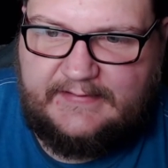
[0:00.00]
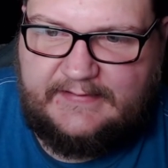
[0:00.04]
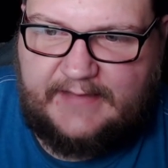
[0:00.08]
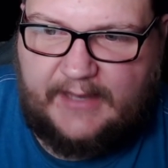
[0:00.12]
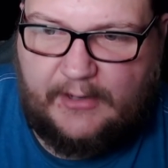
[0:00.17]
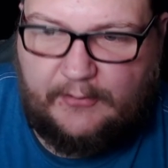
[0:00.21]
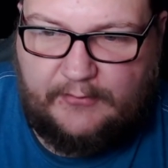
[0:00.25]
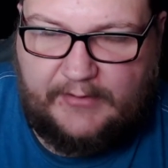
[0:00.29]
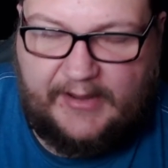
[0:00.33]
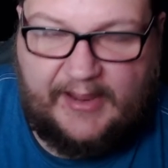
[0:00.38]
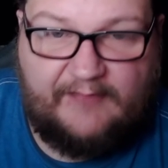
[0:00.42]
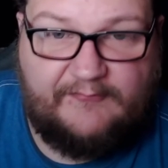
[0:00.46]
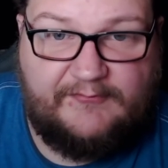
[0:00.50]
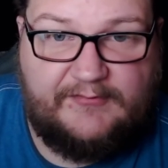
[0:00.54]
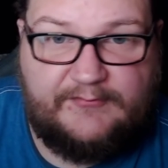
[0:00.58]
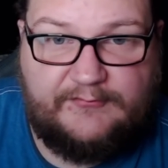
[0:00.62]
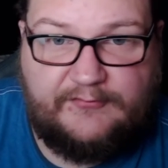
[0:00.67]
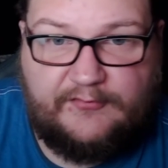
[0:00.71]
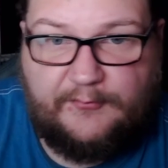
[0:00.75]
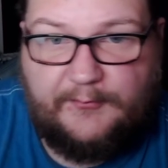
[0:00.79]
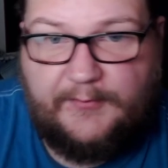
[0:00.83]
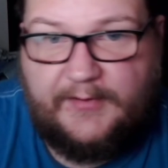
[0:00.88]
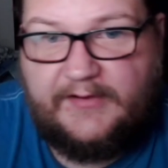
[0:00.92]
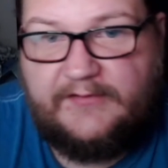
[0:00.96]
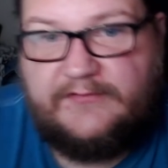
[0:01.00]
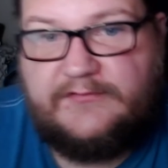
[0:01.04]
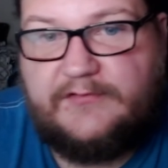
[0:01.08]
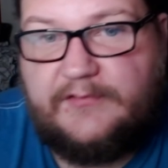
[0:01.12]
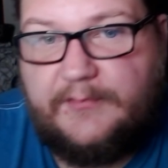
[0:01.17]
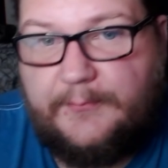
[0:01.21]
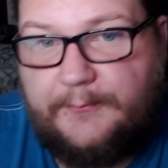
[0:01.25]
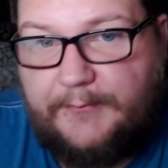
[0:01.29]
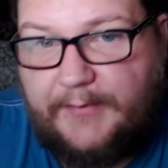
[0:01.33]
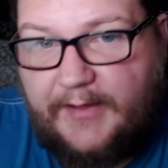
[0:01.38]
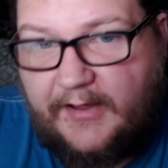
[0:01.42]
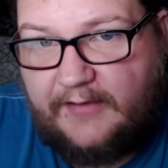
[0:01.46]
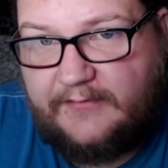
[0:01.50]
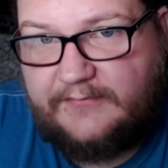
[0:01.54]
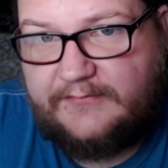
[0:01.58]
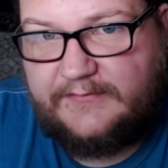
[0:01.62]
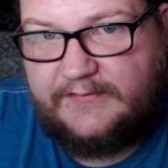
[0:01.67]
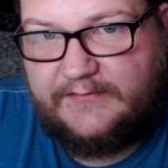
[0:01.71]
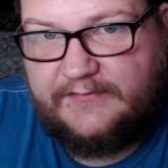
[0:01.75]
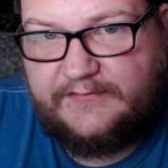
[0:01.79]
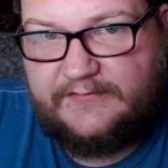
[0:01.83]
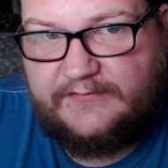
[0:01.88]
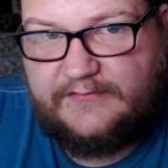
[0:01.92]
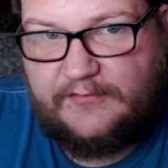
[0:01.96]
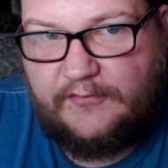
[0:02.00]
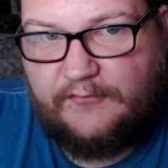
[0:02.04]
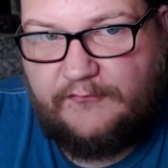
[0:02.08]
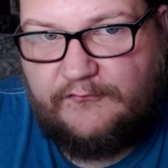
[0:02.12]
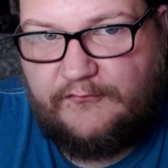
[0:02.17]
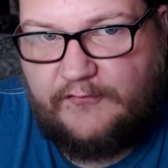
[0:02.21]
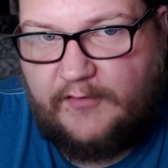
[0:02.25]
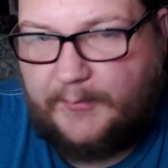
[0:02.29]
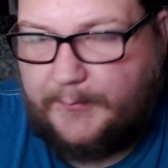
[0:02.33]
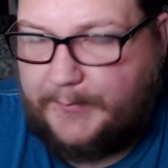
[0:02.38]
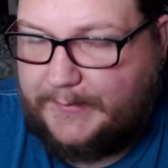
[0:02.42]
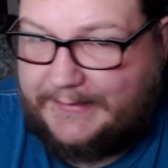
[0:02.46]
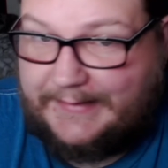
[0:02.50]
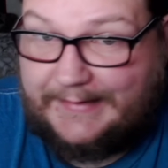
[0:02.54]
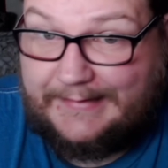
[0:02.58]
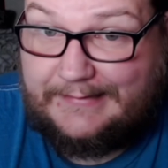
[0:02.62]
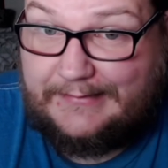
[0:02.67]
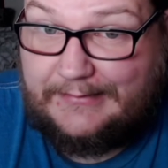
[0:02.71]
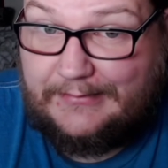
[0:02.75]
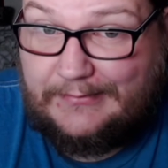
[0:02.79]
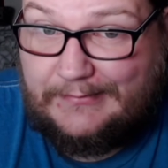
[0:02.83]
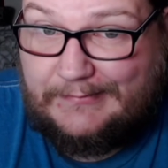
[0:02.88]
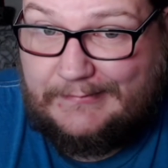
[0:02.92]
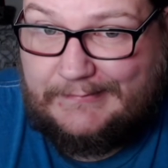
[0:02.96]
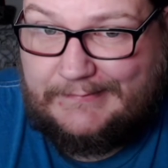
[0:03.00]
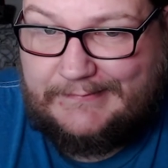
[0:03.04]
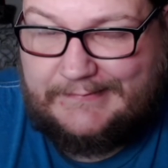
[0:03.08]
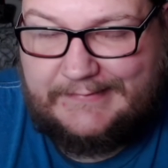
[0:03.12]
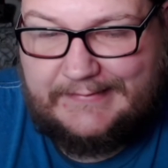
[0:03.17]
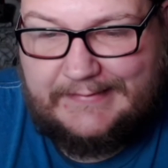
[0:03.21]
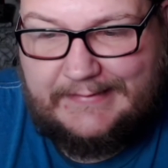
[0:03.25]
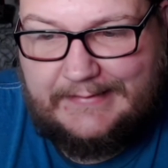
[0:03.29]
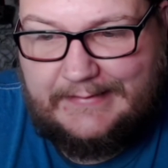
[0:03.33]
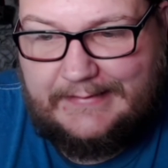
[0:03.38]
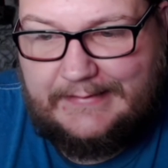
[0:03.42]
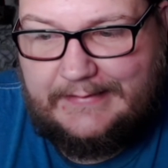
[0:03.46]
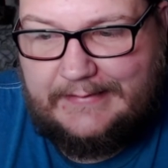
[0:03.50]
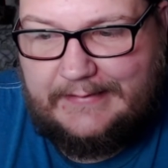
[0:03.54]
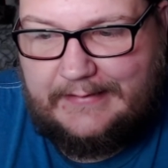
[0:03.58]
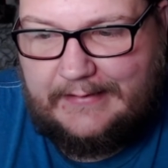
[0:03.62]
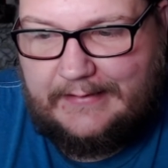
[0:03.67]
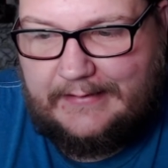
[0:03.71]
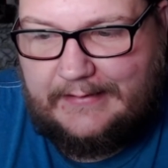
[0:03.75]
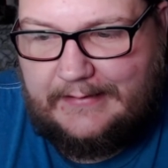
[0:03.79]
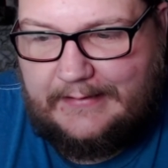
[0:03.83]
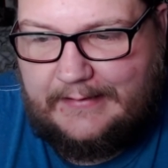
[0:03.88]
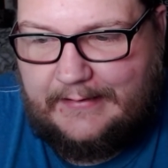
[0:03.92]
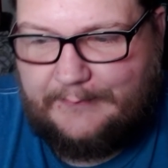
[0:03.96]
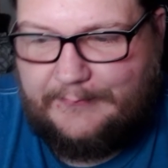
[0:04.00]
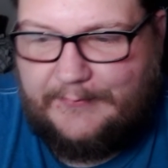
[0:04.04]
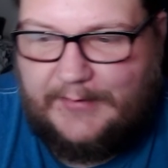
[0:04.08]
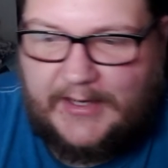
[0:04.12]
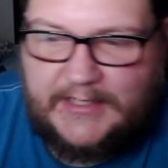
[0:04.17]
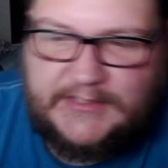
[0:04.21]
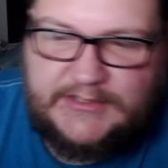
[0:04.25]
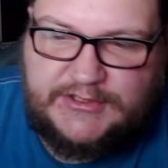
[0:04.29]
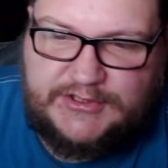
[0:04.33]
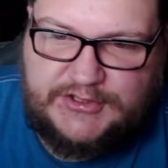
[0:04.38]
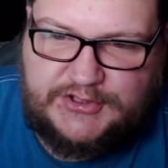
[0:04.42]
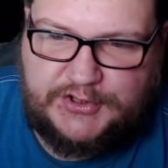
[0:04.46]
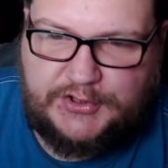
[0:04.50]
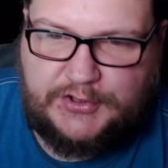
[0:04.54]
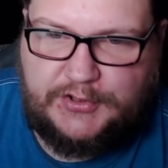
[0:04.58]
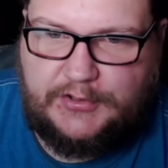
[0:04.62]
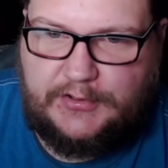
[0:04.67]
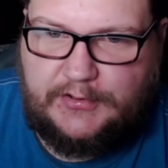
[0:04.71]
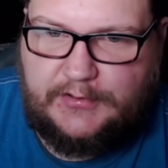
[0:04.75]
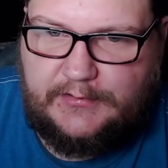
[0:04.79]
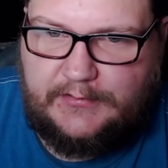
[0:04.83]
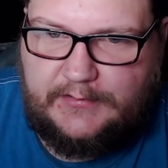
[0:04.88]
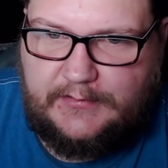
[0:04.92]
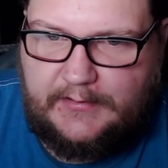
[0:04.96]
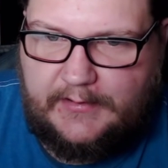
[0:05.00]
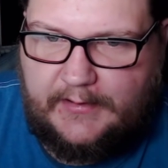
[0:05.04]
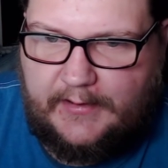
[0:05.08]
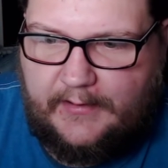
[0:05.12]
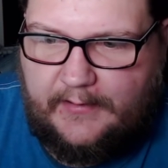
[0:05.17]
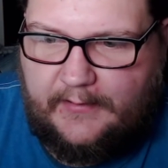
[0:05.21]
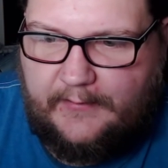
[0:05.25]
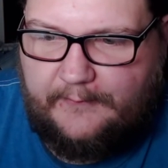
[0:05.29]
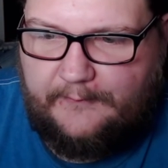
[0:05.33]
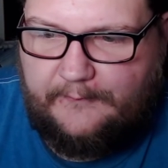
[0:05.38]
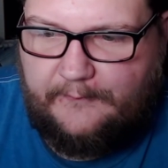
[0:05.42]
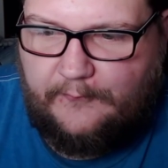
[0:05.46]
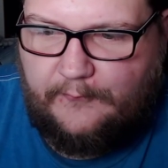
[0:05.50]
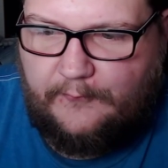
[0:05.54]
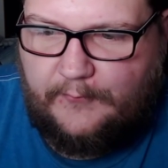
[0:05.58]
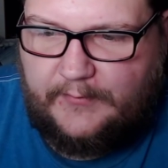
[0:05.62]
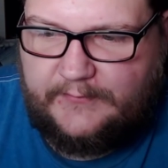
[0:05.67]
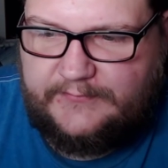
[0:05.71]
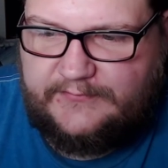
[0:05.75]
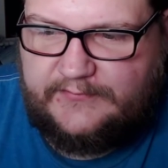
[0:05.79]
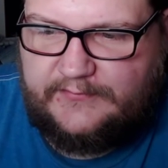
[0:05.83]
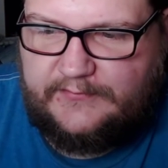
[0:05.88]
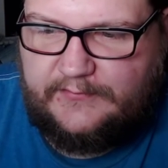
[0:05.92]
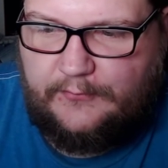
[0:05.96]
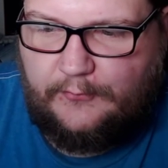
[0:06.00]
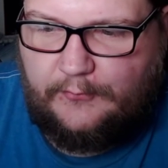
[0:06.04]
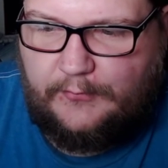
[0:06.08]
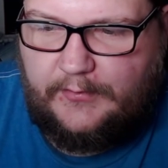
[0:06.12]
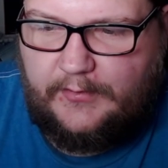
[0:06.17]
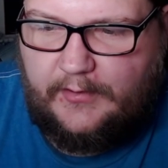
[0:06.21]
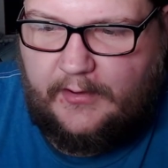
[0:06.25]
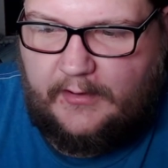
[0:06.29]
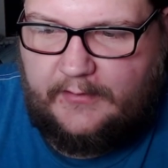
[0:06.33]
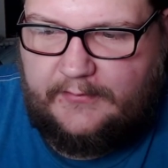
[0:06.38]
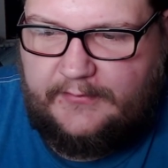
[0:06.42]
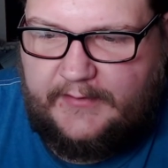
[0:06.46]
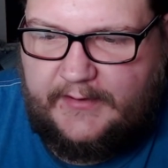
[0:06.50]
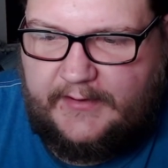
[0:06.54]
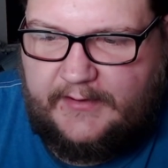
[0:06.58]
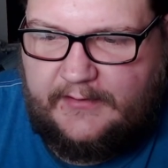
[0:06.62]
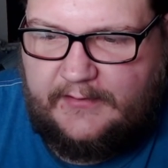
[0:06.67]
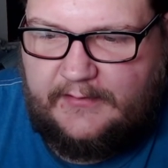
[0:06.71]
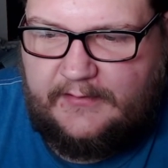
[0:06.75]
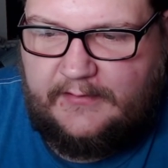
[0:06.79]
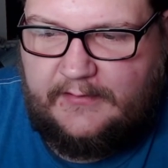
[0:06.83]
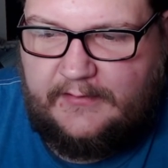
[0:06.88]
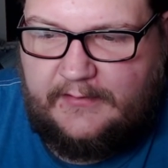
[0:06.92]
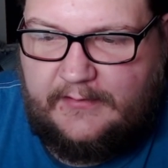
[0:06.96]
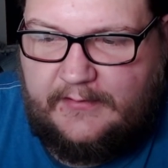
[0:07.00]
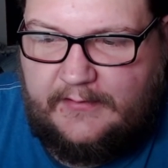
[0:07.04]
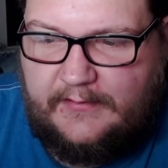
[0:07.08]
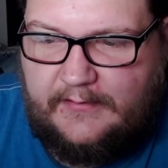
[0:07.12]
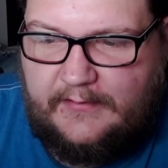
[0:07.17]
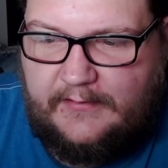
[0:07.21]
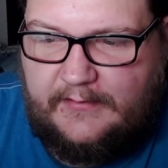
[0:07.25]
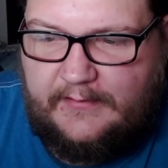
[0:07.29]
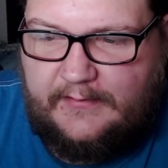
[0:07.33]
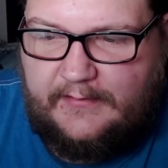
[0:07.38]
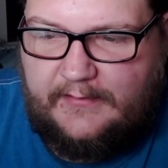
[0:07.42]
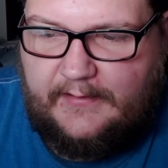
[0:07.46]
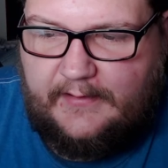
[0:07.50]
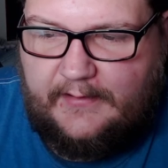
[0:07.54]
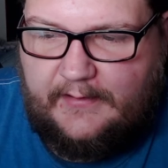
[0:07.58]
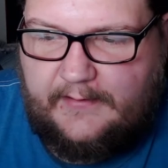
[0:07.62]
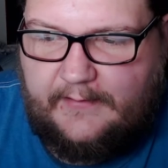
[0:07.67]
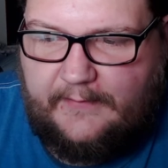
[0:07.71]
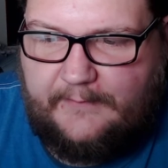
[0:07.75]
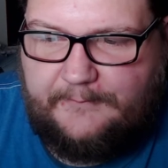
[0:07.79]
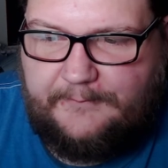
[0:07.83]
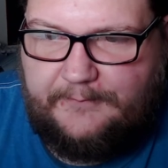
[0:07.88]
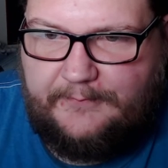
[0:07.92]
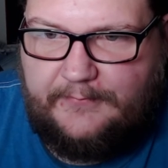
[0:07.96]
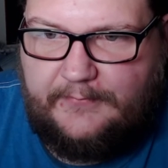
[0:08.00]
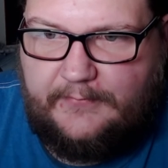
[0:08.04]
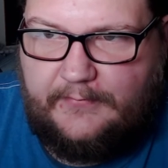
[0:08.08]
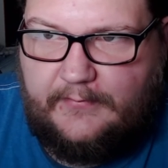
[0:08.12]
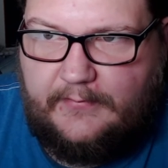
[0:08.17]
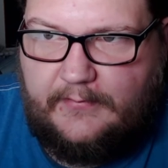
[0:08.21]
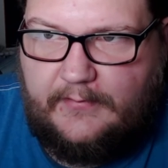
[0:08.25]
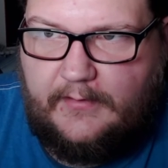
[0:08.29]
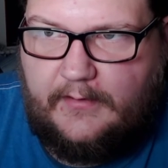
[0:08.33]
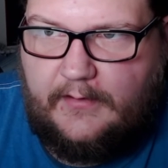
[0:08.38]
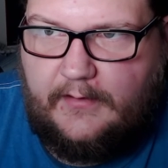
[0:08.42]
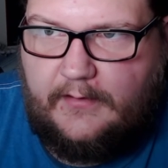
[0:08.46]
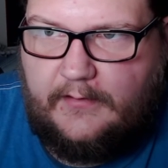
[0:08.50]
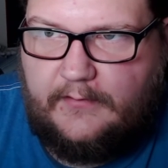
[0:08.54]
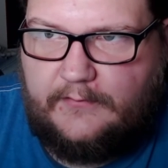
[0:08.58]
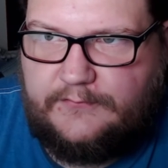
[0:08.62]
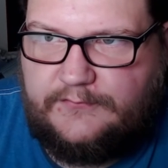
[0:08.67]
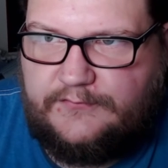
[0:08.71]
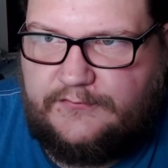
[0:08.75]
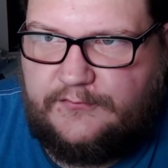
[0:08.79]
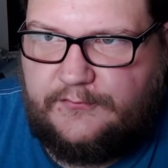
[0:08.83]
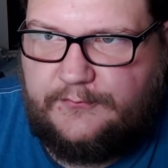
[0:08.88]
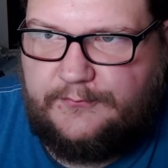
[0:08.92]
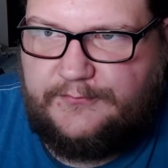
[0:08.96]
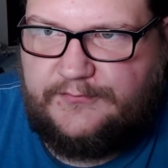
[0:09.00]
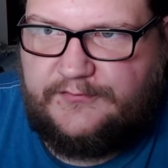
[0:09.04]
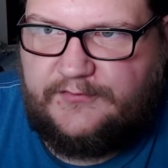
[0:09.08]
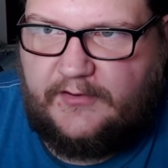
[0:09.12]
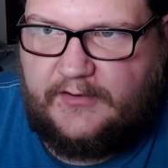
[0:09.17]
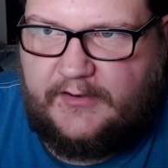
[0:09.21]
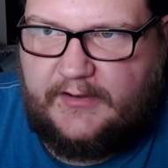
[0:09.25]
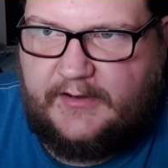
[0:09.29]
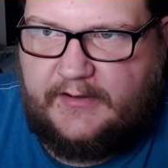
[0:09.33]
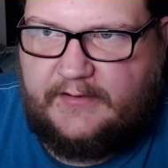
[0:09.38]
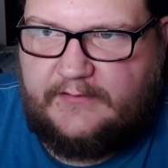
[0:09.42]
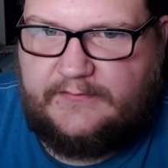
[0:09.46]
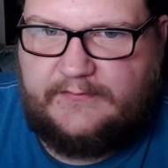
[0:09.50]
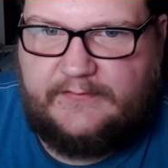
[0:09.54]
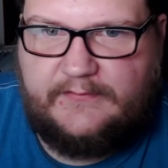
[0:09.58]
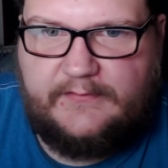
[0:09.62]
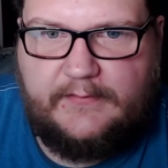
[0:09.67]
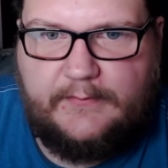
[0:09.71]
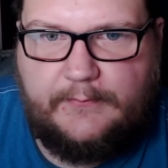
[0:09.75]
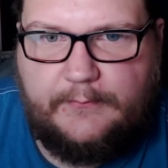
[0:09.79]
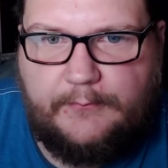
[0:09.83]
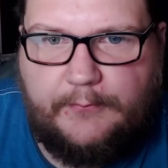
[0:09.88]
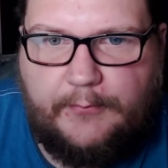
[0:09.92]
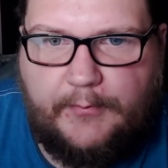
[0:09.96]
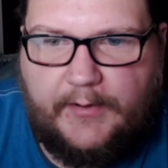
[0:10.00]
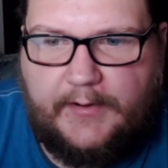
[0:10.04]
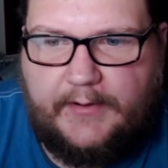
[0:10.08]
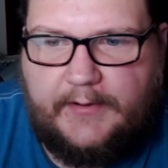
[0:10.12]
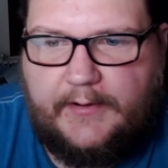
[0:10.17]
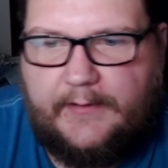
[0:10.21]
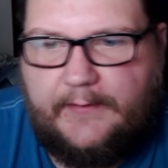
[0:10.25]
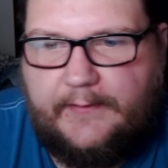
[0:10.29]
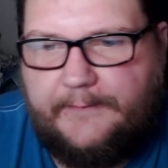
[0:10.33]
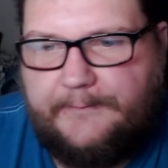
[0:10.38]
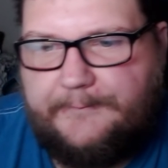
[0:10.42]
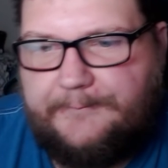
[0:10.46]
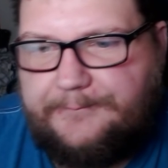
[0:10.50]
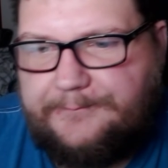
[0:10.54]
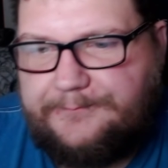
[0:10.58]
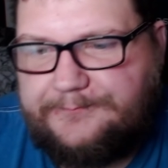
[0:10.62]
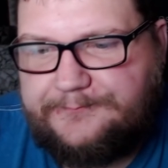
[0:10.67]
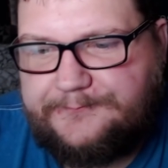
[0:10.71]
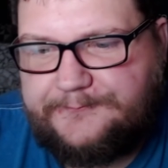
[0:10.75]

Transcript: they would have information about this so far, but they don't. Uh, I'm not sure uh, what's going on there. Um, so, sorry, guys. But um,